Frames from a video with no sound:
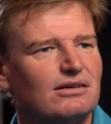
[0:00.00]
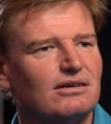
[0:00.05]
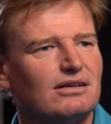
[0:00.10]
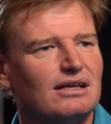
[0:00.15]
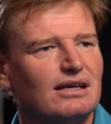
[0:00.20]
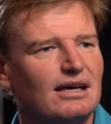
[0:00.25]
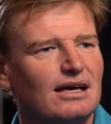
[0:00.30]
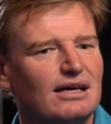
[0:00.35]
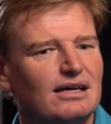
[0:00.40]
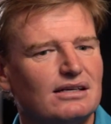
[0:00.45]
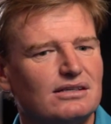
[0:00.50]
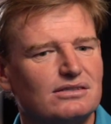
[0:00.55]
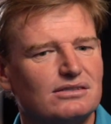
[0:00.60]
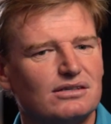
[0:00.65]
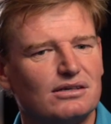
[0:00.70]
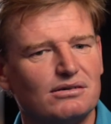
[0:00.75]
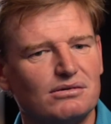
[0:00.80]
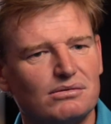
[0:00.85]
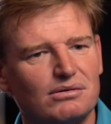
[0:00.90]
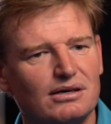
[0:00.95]
early age.
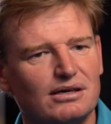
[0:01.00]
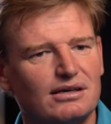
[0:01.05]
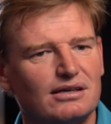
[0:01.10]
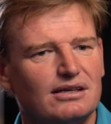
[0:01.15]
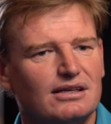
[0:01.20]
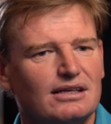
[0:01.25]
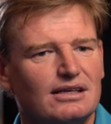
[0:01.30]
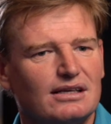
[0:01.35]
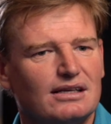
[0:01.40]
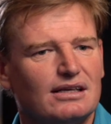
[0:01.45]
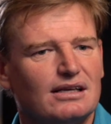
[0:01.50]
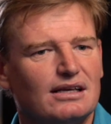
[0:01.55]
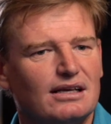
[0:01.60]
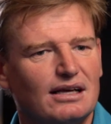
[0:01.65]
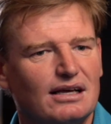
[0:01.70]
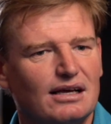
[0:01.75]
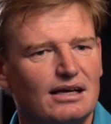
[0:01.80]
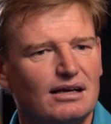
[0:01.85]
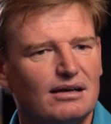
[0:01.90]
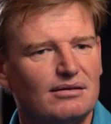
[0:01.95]
So
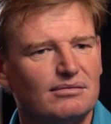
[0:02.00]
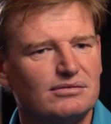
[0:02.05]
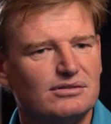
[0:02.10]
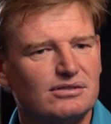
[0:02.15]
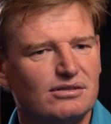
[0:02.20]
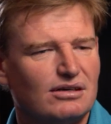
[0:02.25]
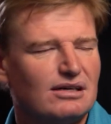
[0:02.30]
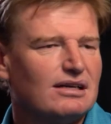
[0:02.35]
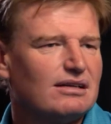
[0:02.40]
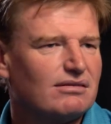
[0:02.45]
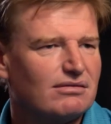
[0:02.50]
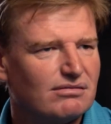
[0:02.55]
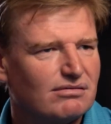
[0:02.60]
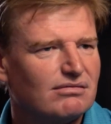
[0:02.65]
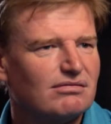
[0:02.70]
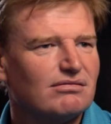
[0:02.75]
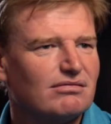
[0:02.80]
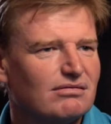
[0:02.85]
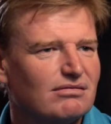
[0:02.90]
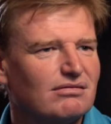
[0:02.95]
started,
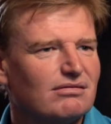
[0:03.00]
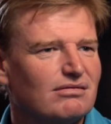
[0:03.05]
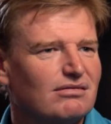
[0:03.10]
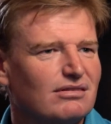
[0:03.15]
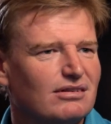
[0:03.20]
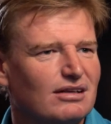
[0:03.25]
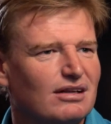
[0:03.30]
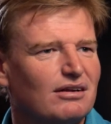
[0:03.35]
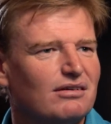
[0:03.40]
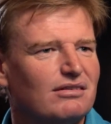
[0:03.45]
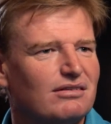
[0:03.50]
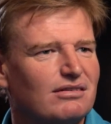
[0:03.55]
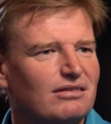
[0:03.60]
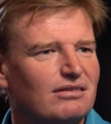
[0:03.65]
you know,